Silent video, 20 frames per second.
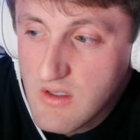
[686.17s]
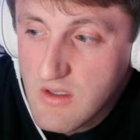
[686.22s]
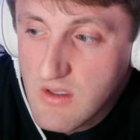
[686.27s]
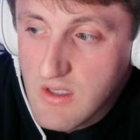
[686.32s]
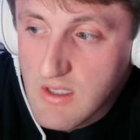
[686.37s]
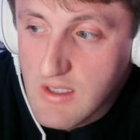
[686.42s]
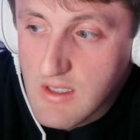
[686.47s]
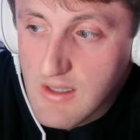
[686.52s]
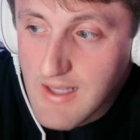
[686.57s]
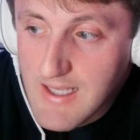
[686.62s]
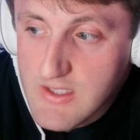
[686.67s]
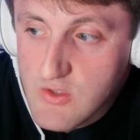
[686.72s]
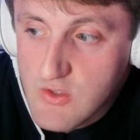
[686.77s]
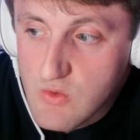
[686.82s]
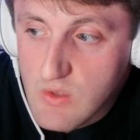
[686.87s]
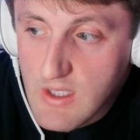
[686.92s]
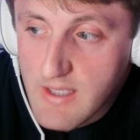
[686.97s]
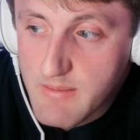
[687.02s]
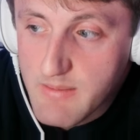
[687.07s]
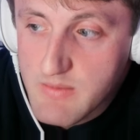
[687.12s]
In the last two
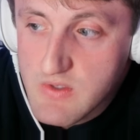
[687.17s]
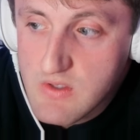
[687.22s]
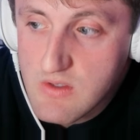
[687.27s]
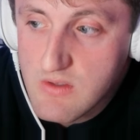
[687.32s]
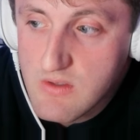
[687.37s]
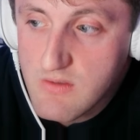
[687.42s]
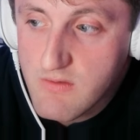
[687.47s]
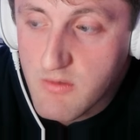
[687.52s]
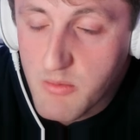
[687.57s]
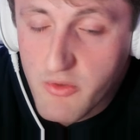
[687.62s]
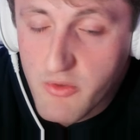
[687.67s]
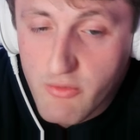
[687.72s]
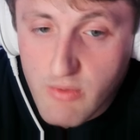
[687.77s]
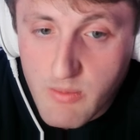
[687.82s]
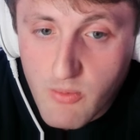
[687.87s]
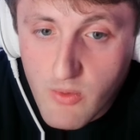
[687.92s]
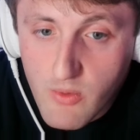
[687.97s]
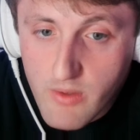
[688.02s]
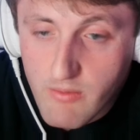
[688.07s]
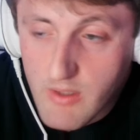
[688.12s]
games from a
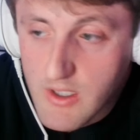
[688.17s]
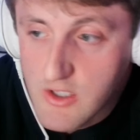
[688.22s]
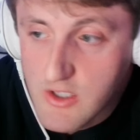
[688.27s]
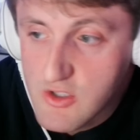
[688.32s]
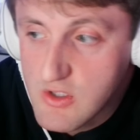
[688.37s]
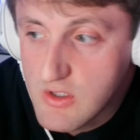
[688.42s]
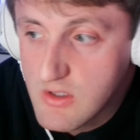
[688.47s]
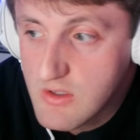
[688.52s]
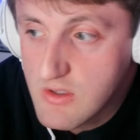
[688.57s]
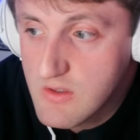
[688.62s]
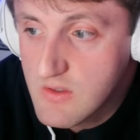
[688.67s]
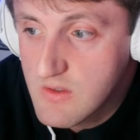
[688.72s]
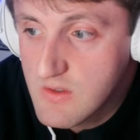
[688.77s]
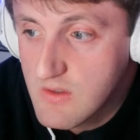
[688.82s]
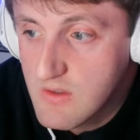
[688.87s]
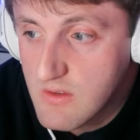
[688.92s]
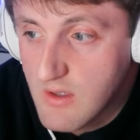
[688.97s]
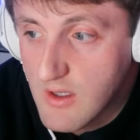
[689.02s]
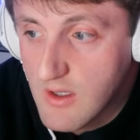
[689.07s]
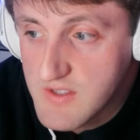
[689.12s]
three-point range.
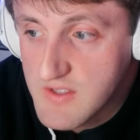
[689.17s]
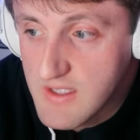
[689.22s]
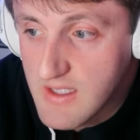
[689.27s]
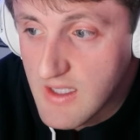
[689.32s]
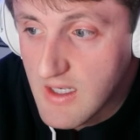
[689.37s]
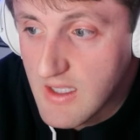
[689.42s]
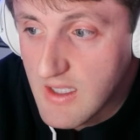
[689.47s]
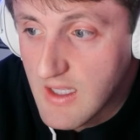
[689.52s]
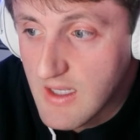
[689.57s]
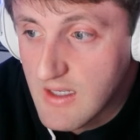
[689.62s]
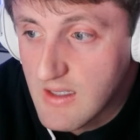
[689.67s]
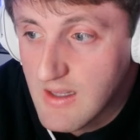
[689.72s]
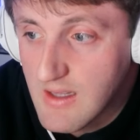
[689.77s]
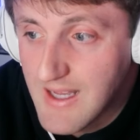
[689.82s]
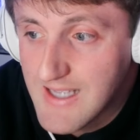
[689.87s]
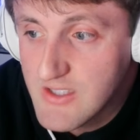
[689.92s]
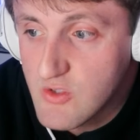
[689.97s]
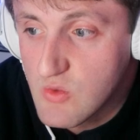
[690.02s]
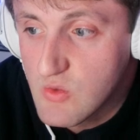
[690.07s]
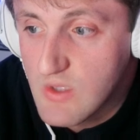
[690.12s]
I'll say that again.
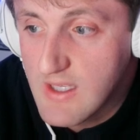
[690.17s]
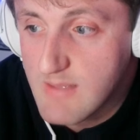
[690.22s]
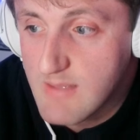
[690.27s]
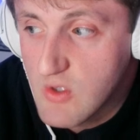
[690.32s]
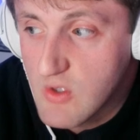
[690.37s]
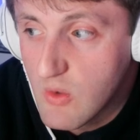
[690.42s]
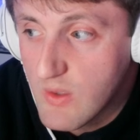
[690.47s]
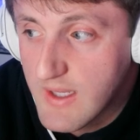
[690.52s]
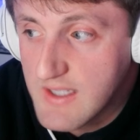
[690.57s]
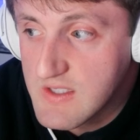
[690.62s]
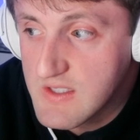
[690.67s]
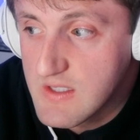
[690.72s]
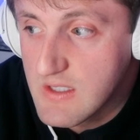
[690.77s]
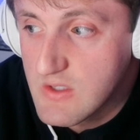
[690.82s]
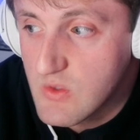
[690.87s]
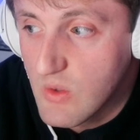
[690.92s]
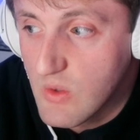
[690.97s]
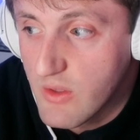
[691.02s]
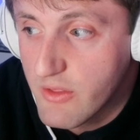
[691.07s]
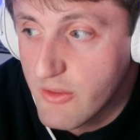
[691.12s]
Last two games, OKC has
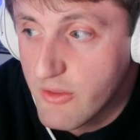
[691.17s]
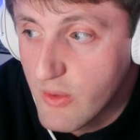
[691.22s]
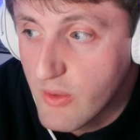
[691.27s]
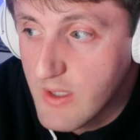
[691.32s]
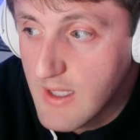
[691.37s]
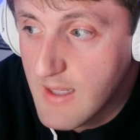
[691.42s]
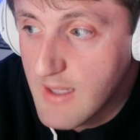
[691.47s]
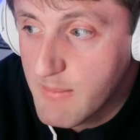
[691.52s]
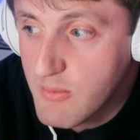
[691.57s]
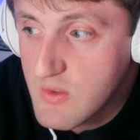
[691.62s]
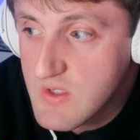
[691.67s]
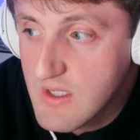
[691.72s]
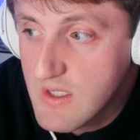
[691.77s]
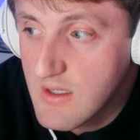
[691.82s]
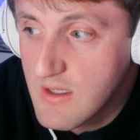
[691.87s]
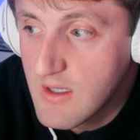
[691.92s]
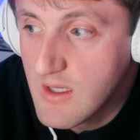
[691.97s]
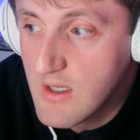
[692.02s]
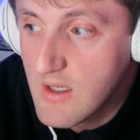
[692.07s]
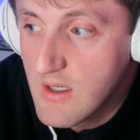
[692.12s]
gone 38%
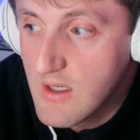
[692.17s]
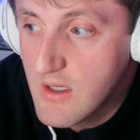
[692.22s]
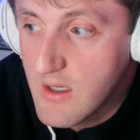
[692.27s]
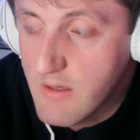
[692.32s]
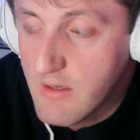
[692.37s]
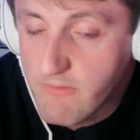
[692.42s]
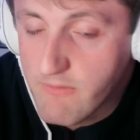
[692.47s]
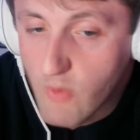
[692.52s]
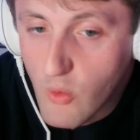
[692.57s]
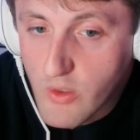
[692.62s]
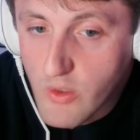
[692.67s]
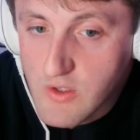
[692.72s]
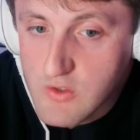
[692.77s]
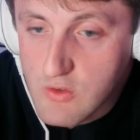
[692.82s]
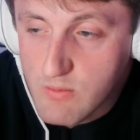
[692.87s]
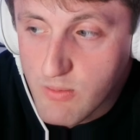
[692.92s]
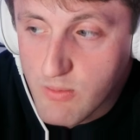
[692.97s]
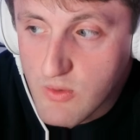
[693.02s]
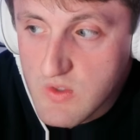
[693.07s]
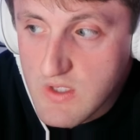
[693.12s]
and
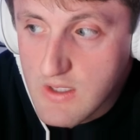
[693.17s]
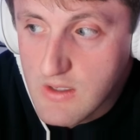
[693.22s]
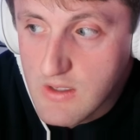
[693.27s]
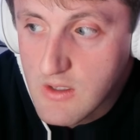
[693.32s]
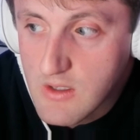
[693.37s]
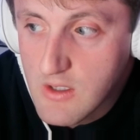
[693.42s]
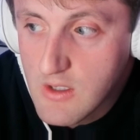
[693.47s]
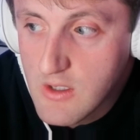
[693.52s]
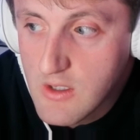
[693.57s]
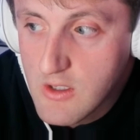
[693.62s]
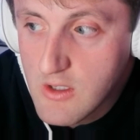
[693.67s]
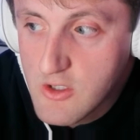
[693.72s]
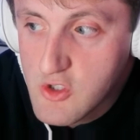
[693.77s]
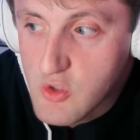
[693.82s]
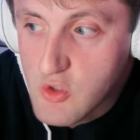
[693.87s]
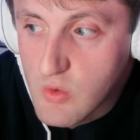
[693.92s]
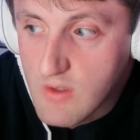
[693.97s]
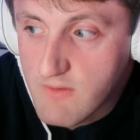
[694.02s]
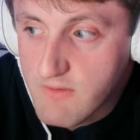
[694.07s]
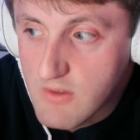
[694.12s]
42%
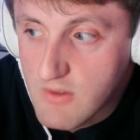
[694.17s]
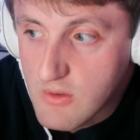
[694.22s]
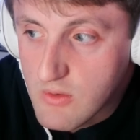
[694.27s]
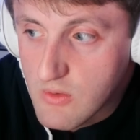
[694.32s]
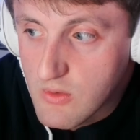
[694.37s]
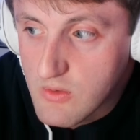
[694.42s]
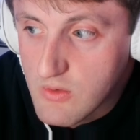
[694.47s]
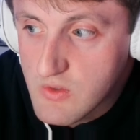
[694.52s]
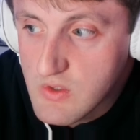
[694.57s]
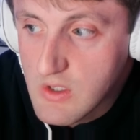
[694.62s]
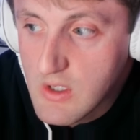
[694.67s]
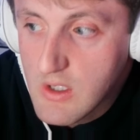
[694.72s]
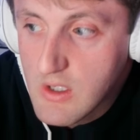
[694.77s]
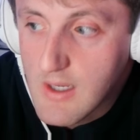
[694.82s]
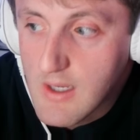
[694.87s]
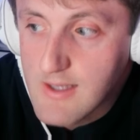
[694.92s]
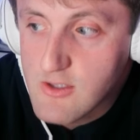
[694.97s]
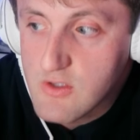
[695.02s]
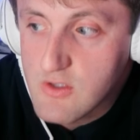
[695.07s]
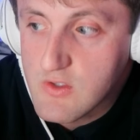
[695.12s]
shooting field goals
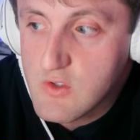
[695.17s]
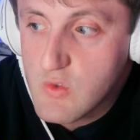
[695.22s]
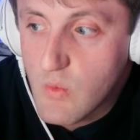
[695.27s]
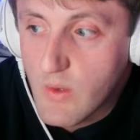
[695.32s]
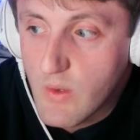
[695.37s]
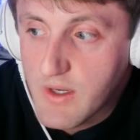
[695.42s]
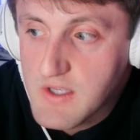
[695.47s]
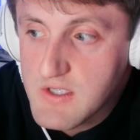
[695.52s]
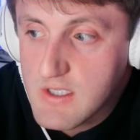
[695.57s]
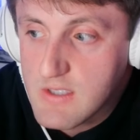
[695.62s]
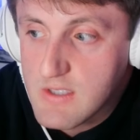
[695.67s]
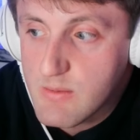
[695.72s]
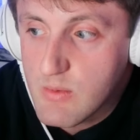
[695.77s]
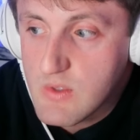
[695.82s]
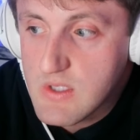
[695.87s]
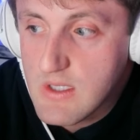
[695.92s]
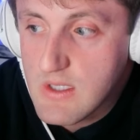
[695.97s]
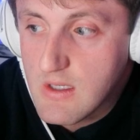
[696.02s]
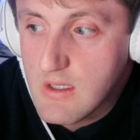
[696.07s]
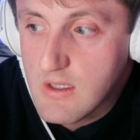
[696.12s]
and just
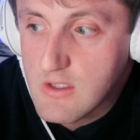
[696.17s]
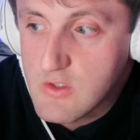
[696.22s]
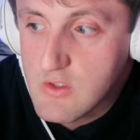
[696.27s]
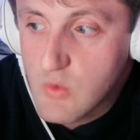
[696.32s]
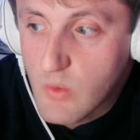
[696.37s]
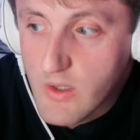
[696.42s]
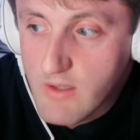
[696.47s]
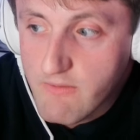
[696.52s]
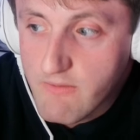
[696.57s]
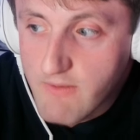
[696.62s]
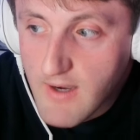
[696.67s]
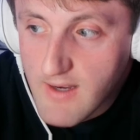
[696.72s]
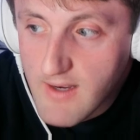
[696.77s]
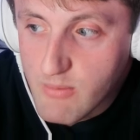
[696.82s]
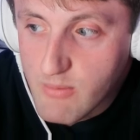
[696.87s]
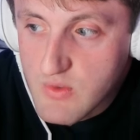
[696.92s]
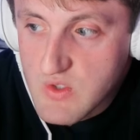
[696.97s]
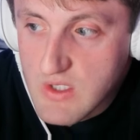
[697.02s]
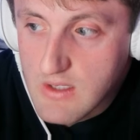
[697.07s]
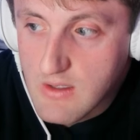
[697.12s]
26% and
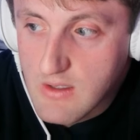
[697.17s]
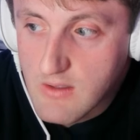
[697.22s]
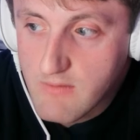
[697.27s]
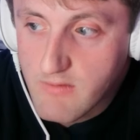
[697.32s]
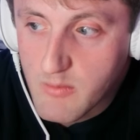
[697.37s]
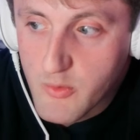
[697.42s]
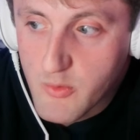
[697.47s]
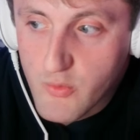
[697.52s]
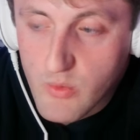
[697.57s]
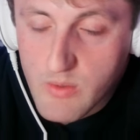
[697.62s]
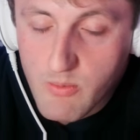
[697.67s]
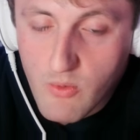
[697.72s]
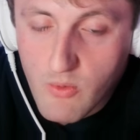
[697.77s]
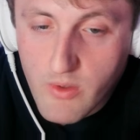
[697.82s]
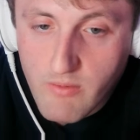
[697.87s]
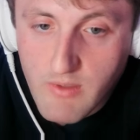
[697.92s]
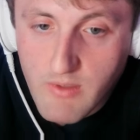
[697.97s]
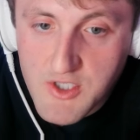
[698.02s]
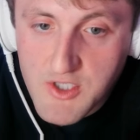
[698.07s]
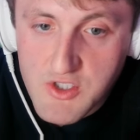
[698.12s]
25% from
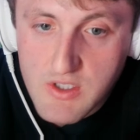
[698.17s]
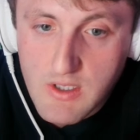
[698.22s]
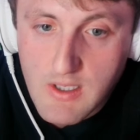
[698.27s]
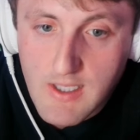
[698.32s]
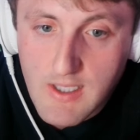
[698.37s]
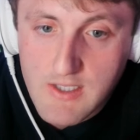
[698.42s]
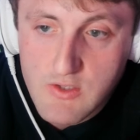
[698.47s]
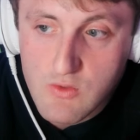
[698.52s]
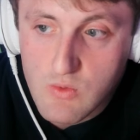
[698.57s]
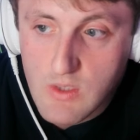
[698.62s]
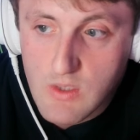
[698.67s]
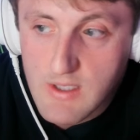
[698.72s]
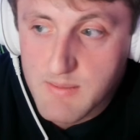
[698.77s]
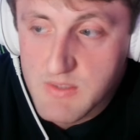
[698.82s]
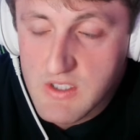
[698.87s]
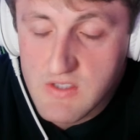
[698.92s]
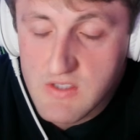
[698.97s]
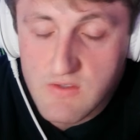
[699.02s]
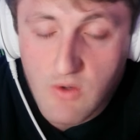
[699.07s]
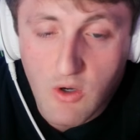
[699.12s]
three-point range in the last two games.
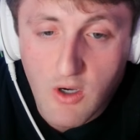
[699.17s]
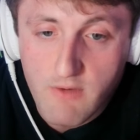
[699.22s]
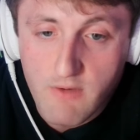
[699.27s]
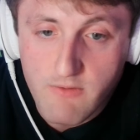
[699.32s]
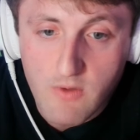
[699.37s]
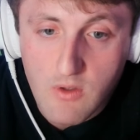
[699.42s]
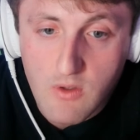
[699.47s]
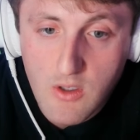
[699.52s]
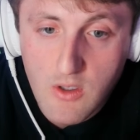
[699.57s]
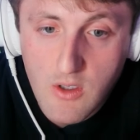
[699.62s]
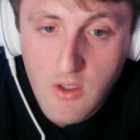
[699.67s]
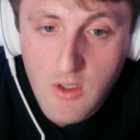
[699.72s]
That's awful.